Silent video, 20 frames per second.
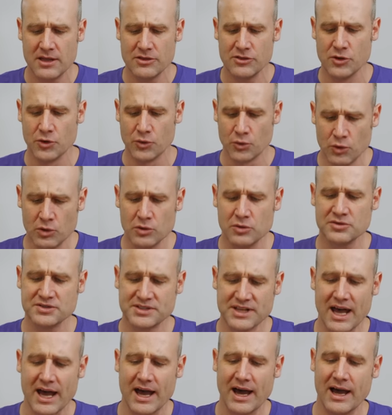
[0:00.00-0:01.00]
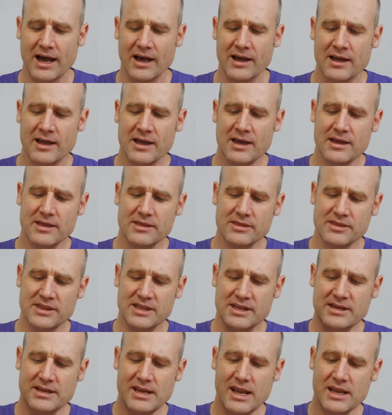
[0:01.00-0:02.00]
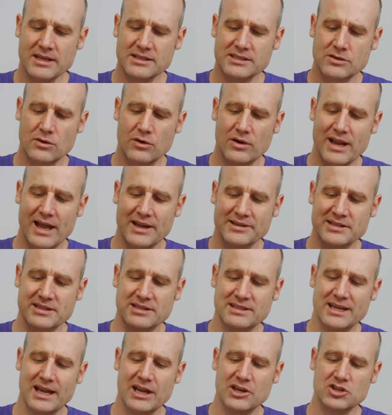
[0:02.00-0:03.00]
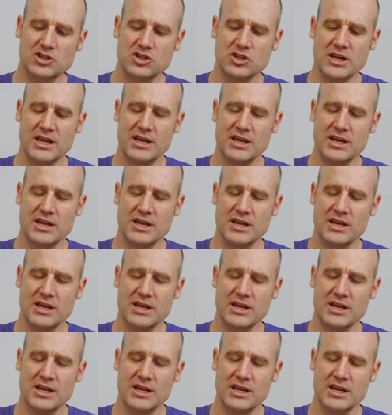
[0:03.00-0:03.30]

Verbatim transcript: The rules are the nets are allowed to touch